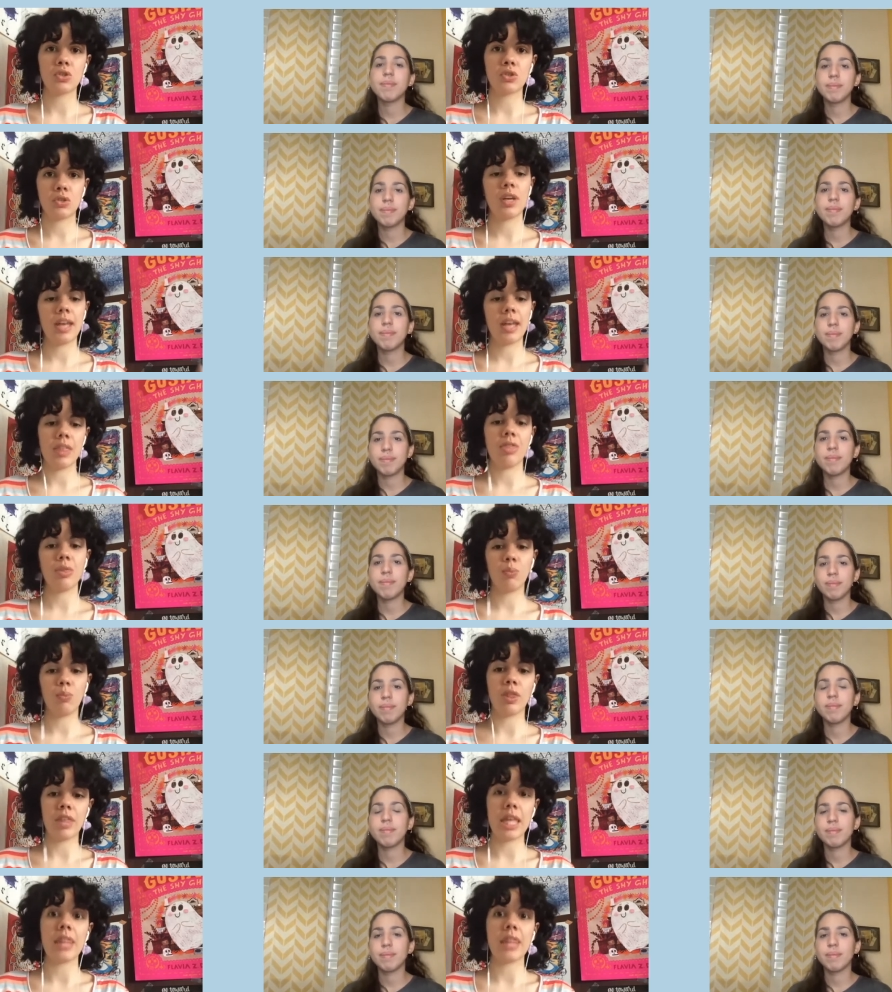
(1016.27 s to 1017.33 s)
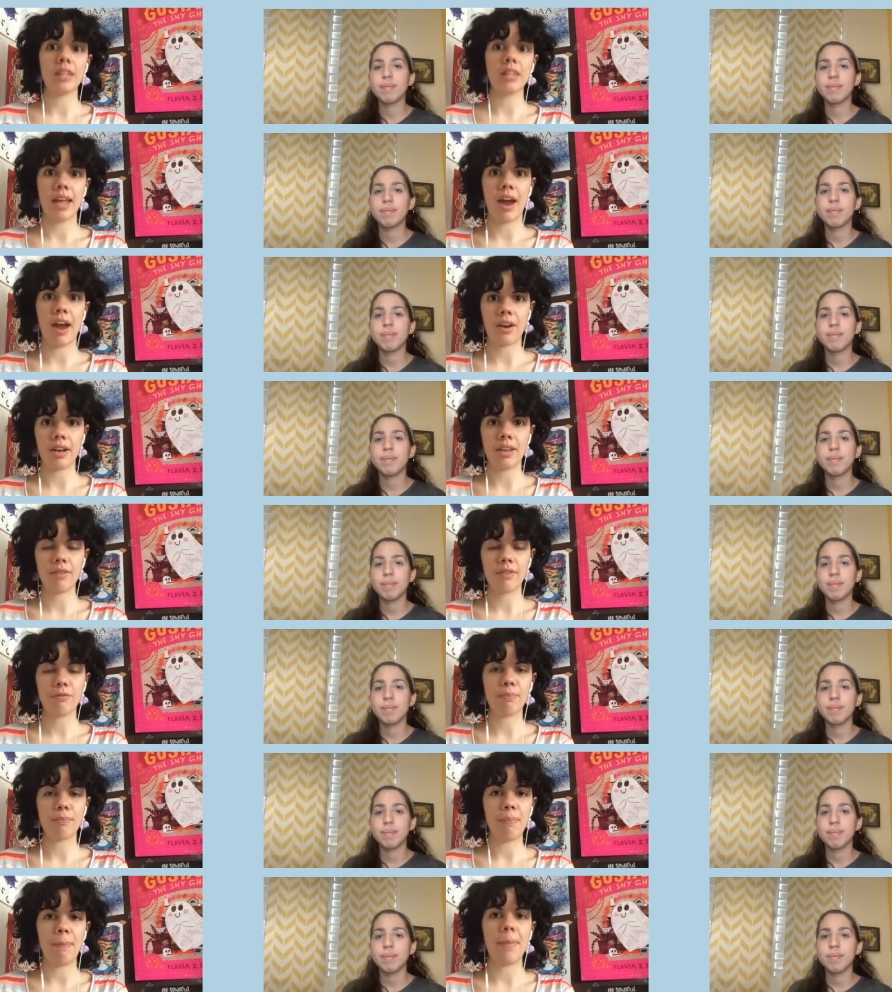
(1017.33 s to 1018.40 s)
Speaker 1: in within the narrative
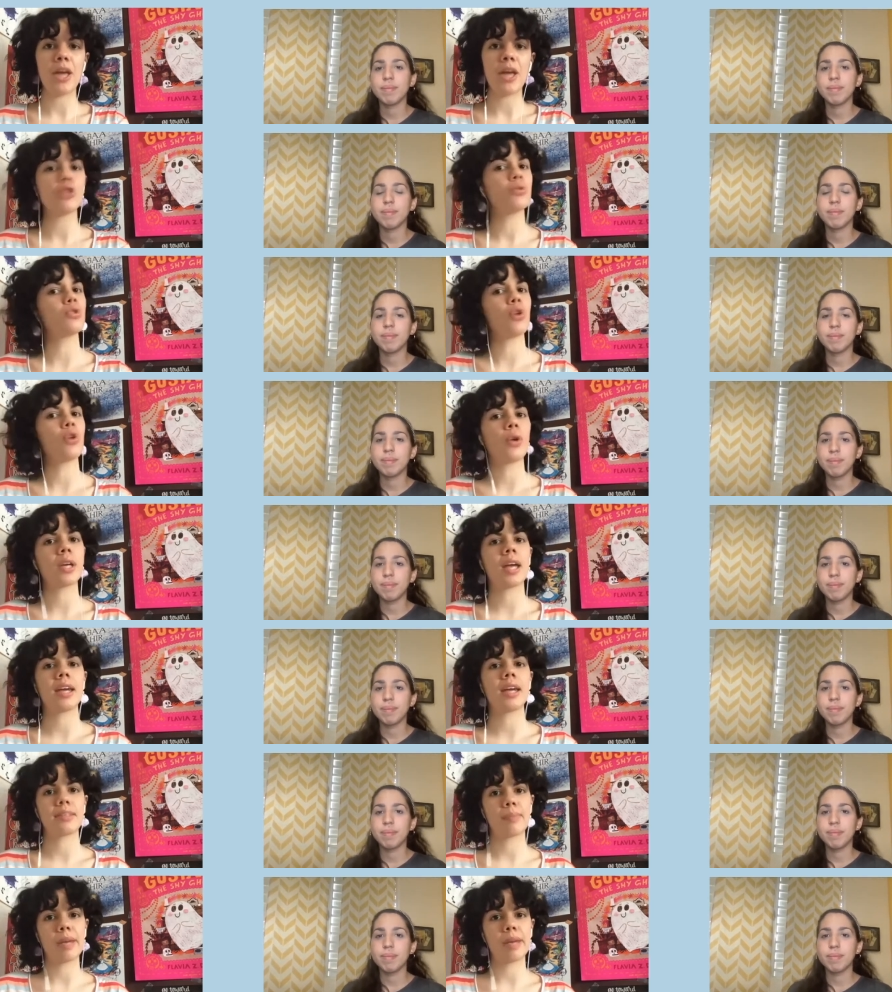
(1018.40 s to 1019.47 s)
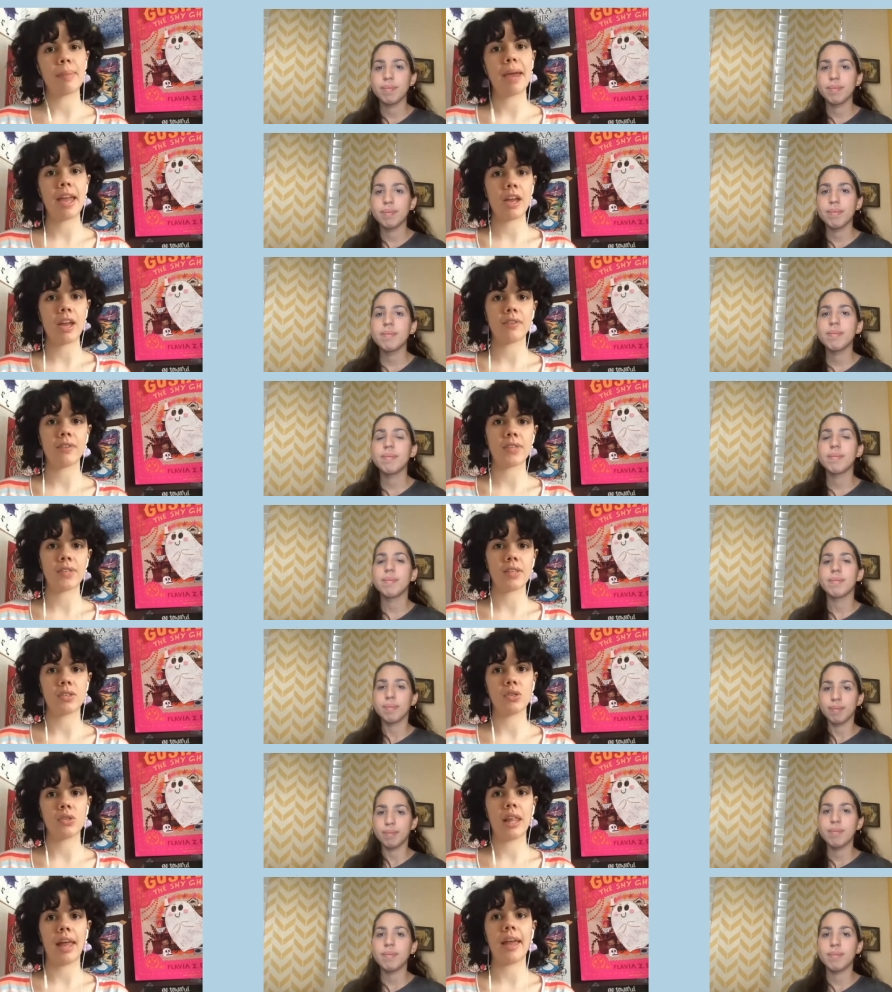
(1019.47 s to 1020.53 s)
that you don't get as many payoffs as
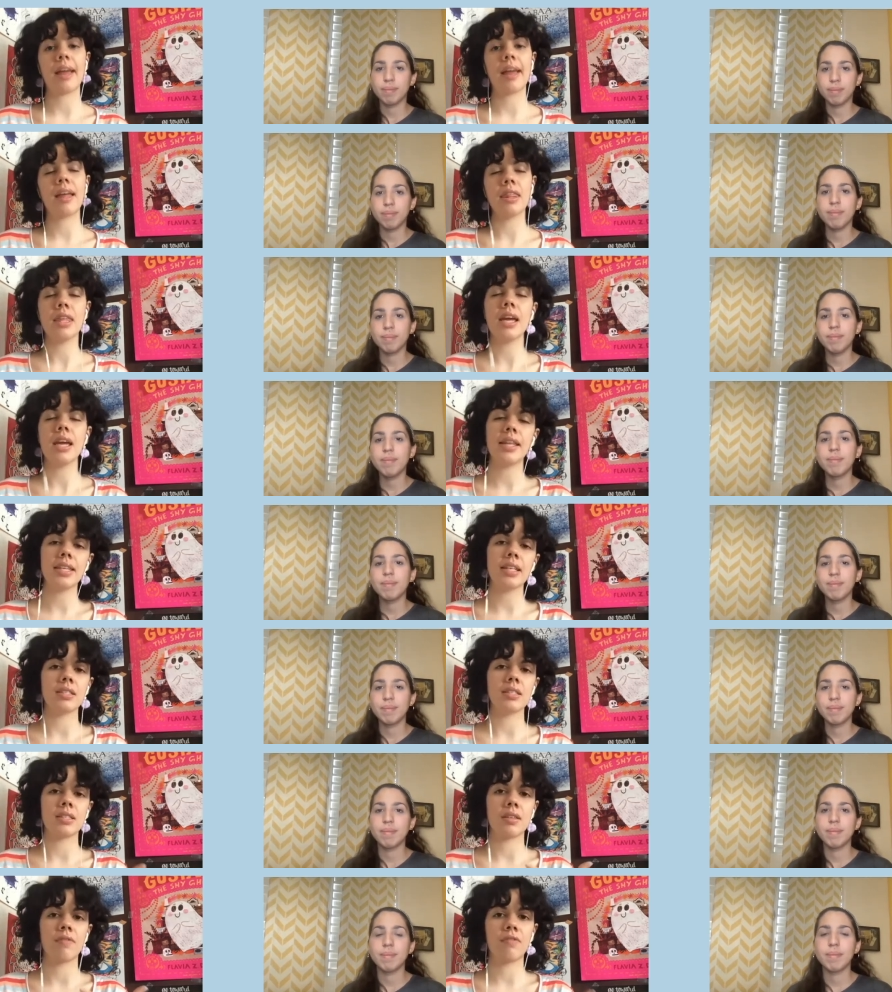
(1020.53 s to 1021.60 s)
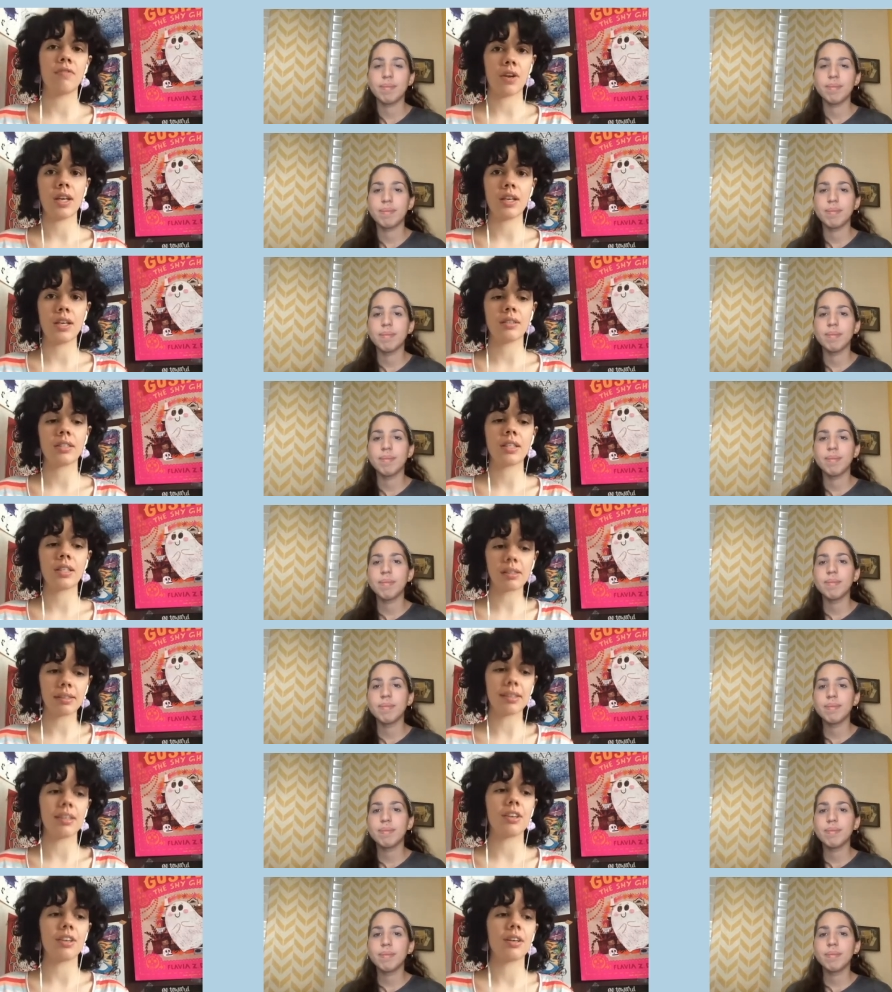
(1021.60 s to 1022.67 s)
you'd like, and the ending is a very
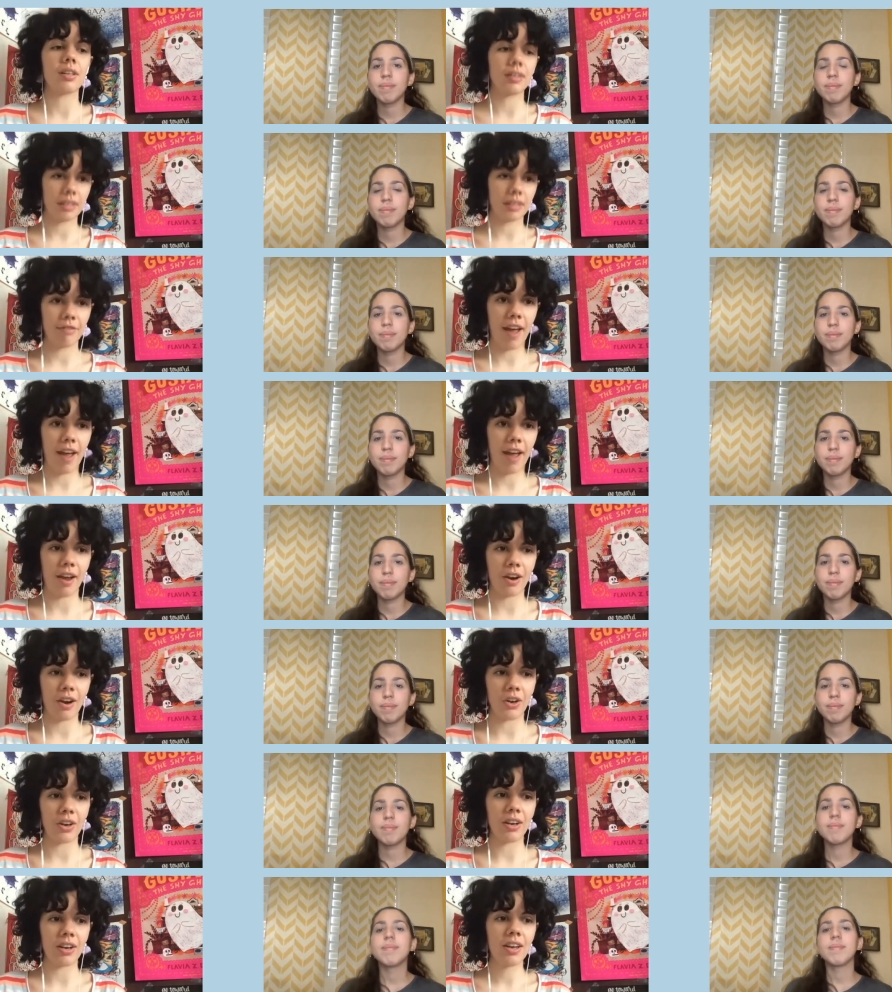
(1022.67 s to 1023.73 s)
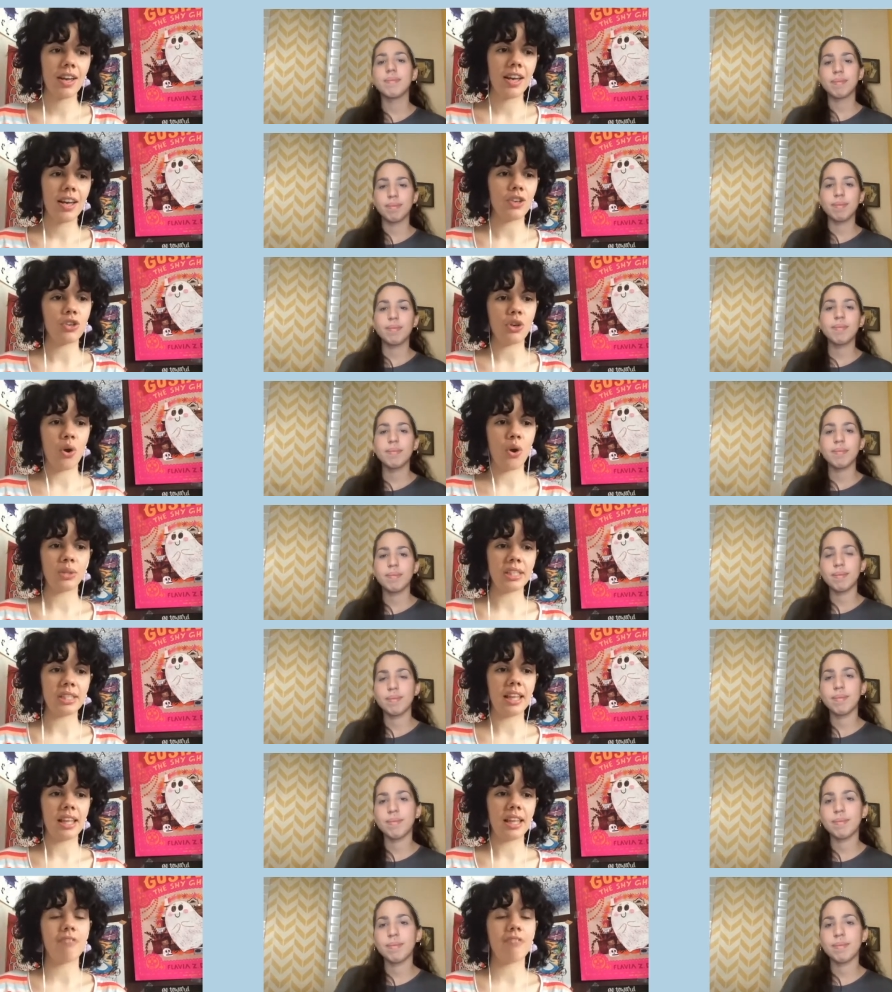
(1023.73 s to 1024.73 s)
clear cliffhanger, and you're only left